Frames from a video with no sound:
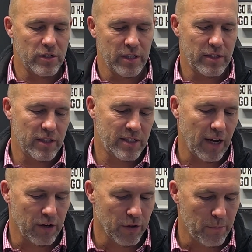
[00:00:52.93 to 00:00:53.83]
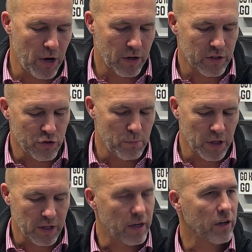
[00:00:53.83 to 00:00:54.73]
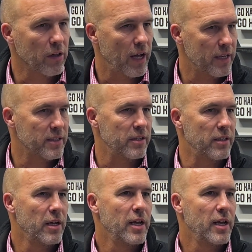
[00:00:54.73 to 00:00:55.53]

It's titled "America's New Millionaire Class," and